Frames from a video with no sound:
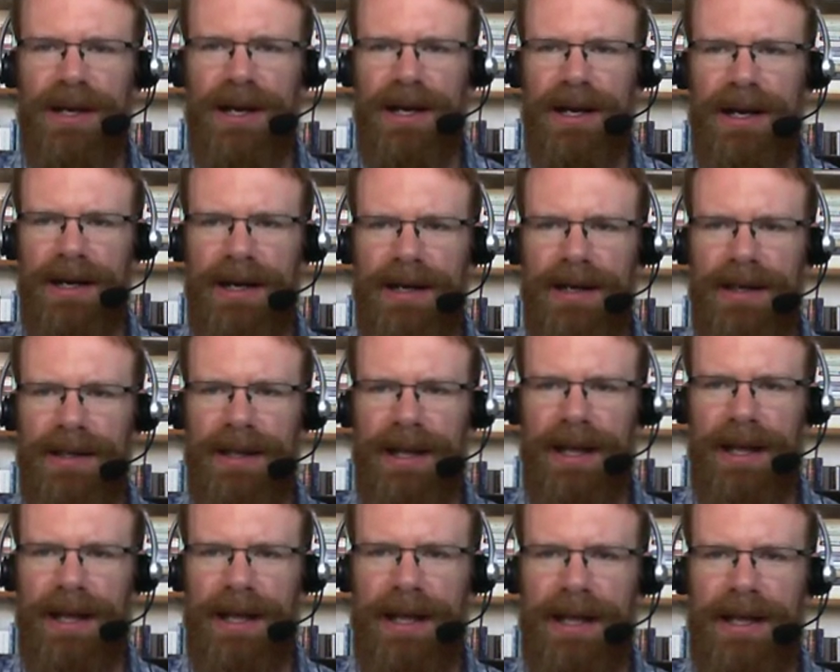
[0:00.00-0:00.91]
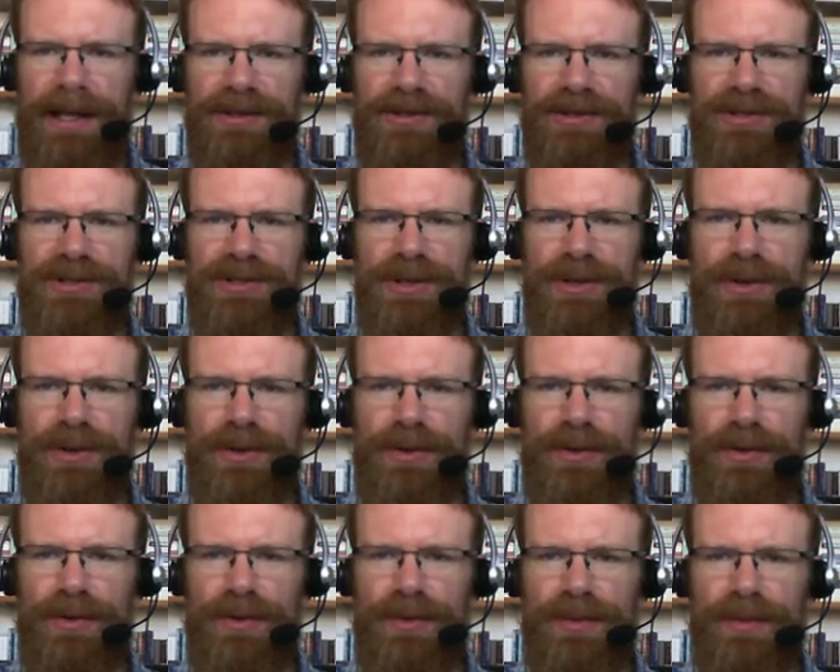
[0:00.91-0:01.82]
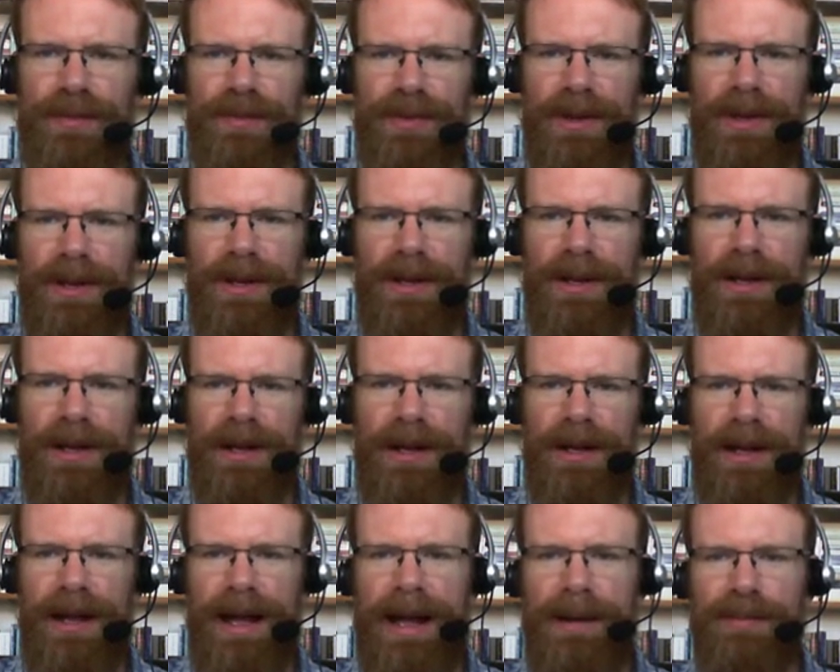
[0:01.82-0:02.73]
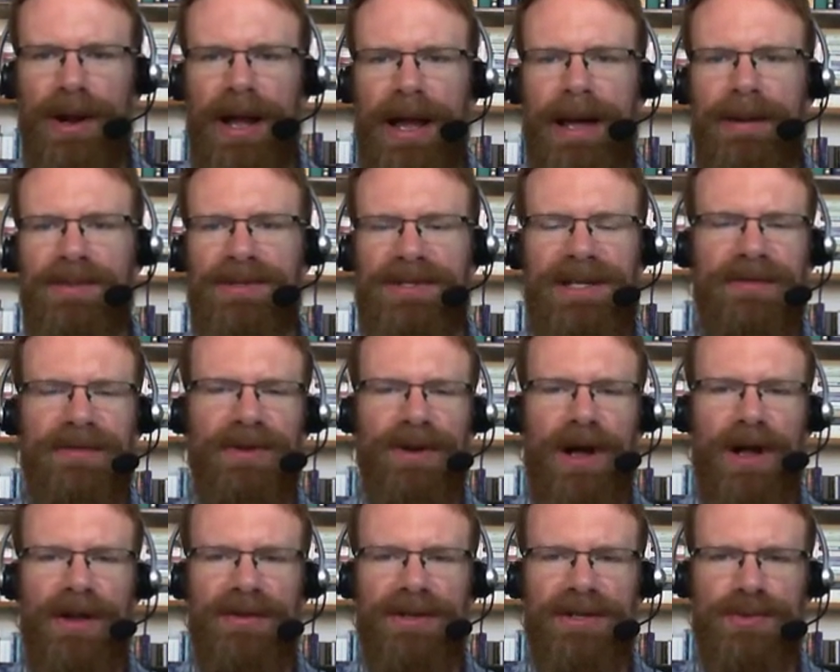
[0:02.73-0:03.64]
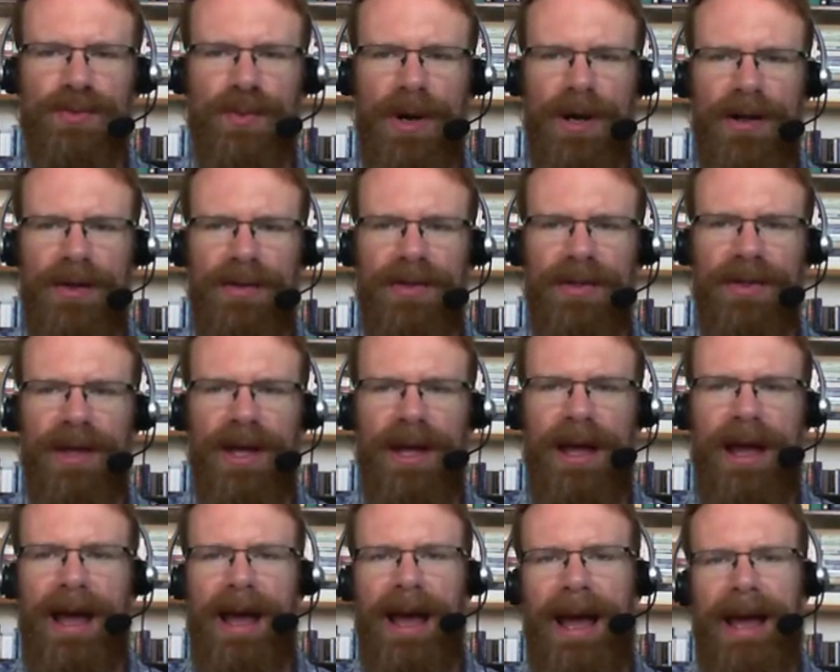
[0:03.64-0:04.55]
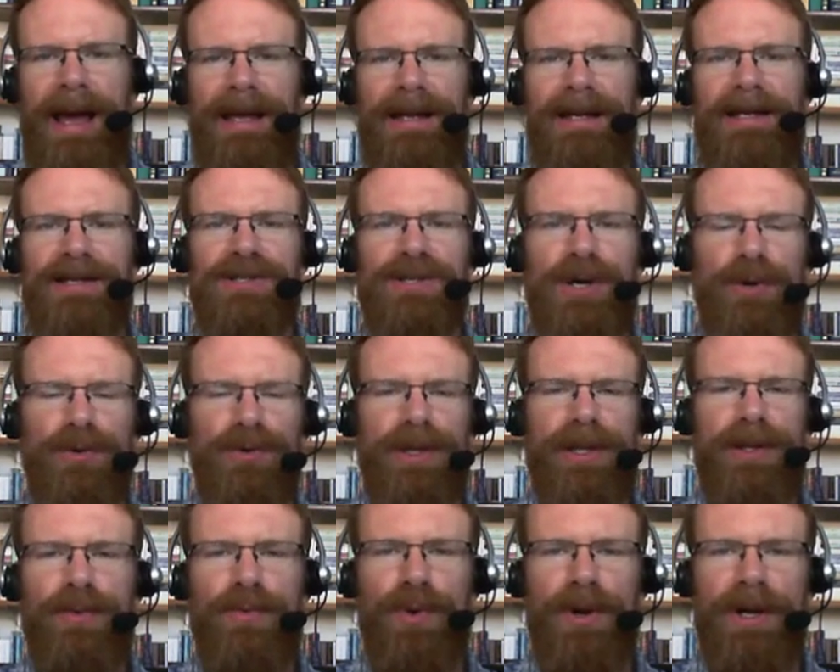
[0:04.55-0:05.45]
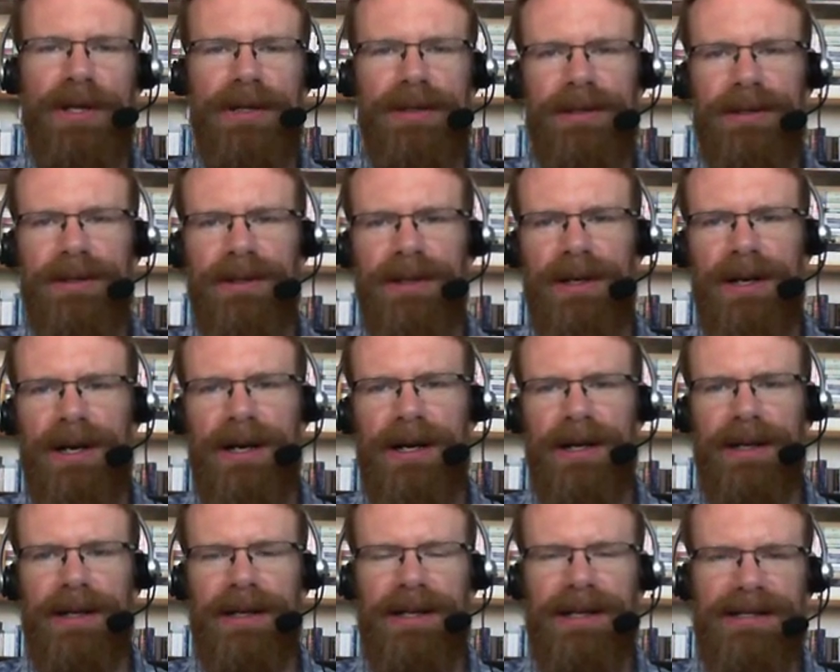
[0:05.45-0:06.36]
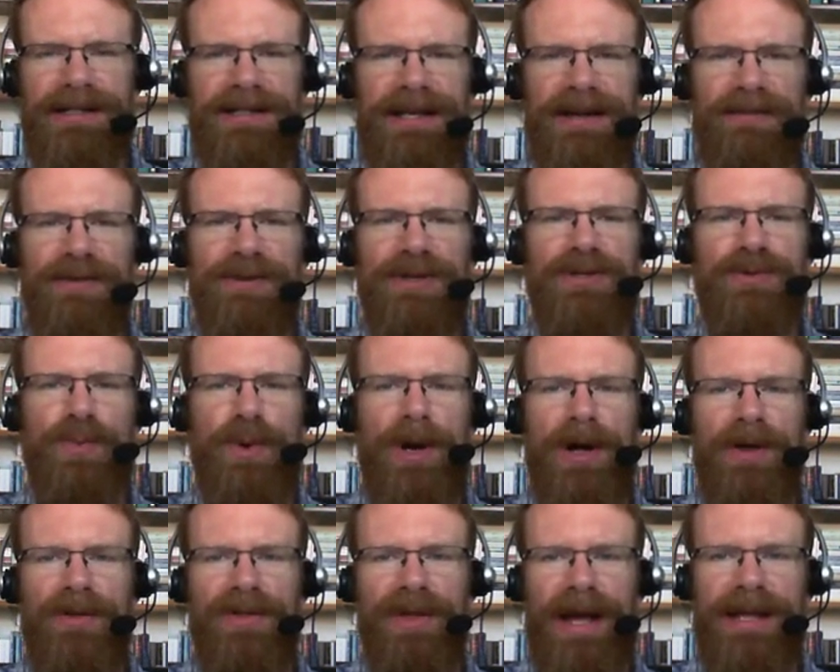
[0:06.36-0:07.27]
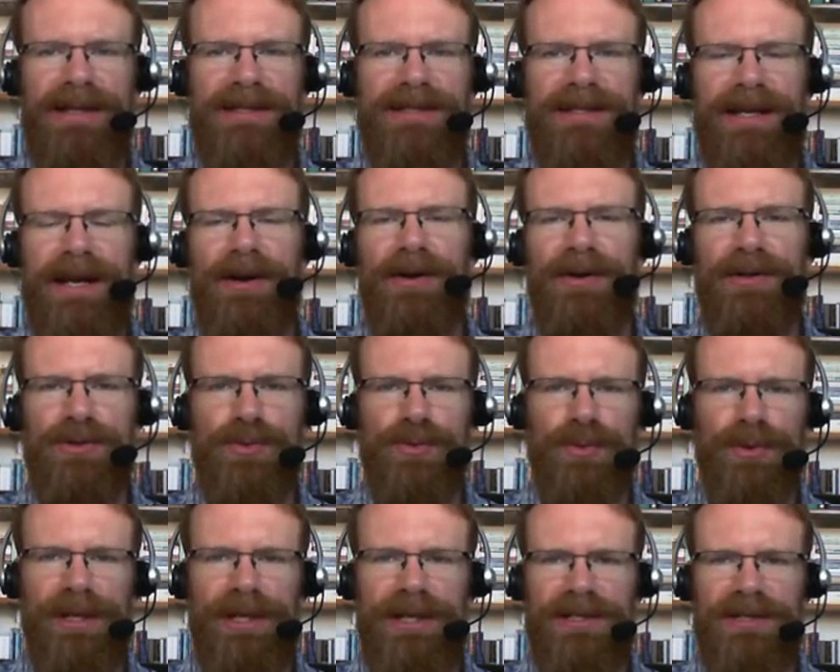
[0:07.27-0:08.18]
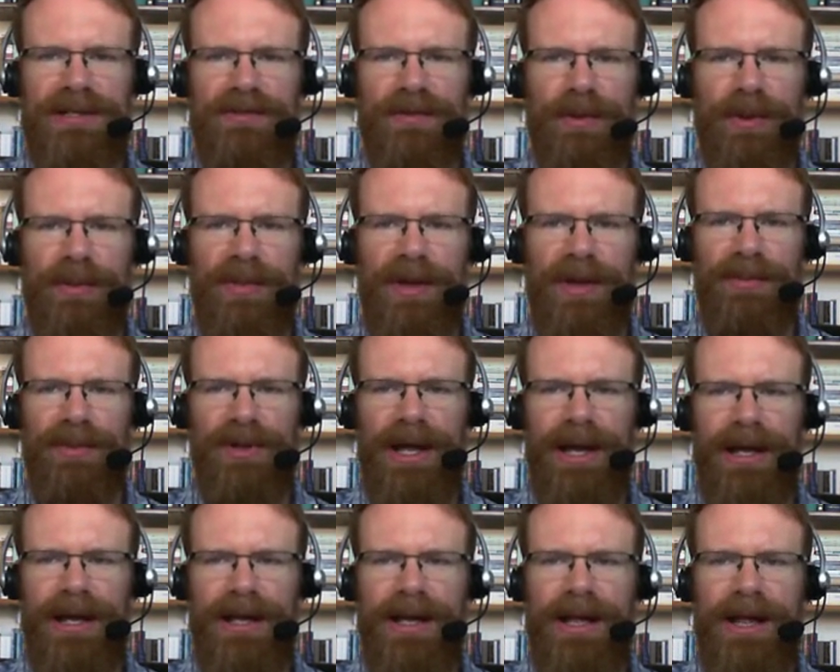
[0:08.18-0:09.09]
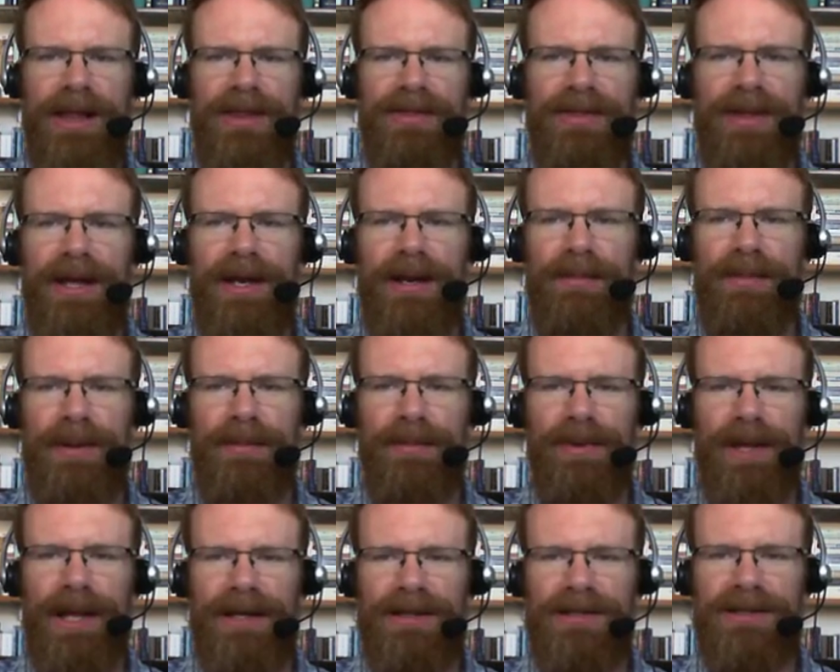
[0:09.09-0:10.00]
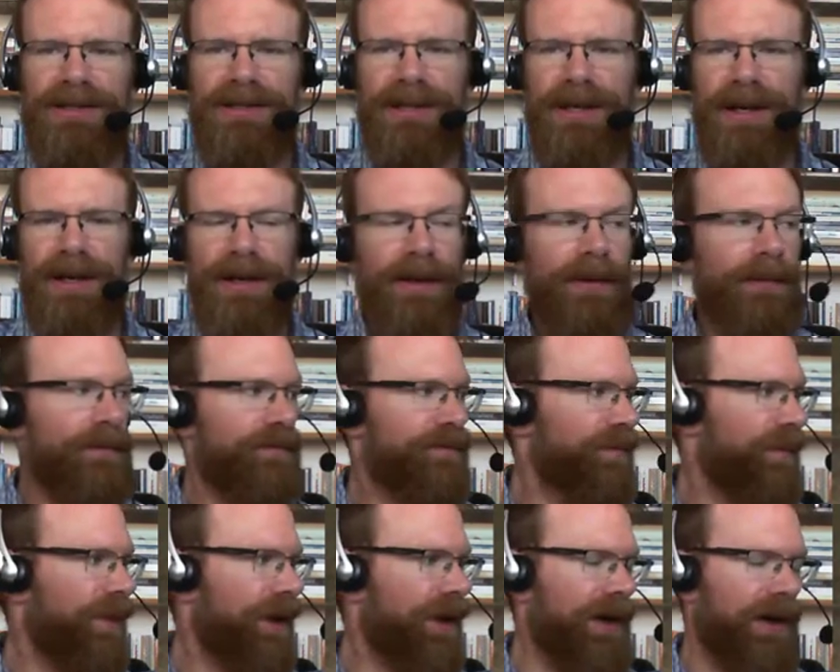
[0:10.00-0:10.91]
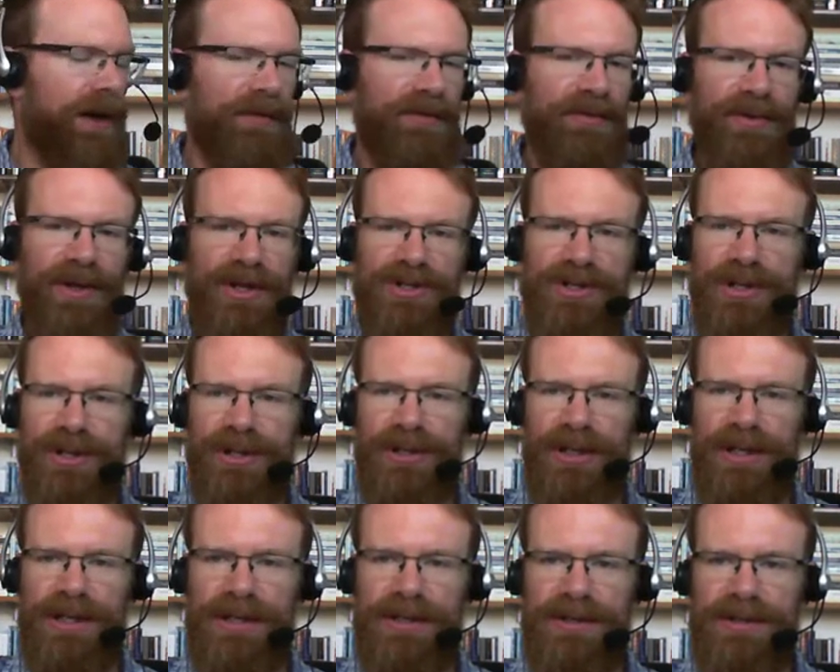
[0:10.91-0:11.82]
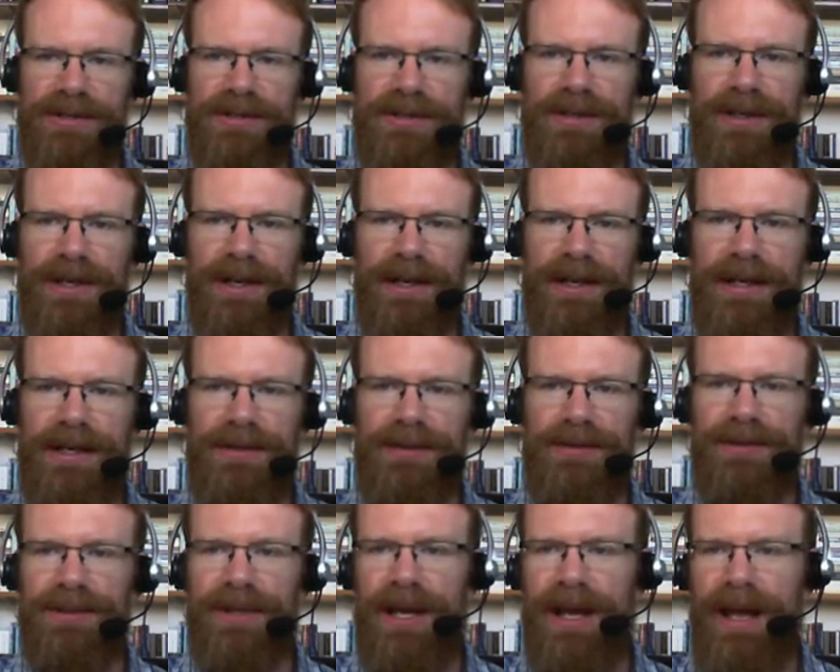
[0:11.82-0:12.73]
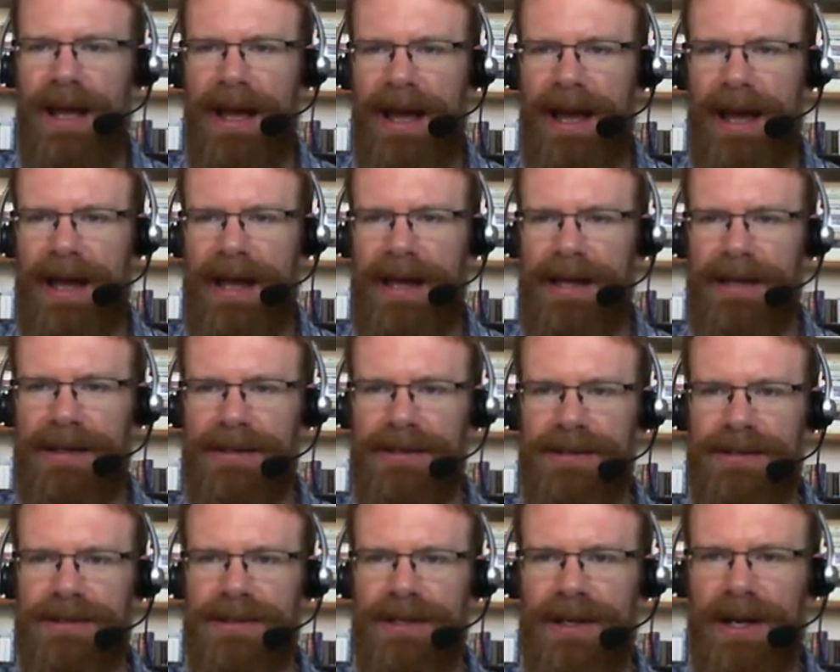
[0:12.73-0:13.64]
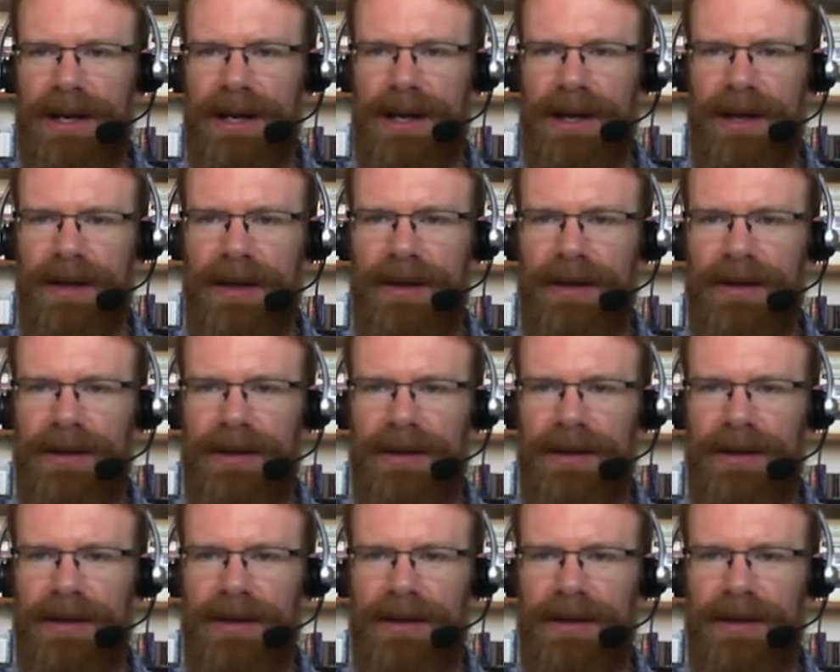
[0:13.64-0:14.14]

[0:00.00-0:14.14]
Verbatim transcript: Uh, and so uh, Abraham is given all this wealth, and it's only when uh, he's given this wealth and Sarah is released from Abimelech that Abimelech's um, affliction is uh, healed, and uh,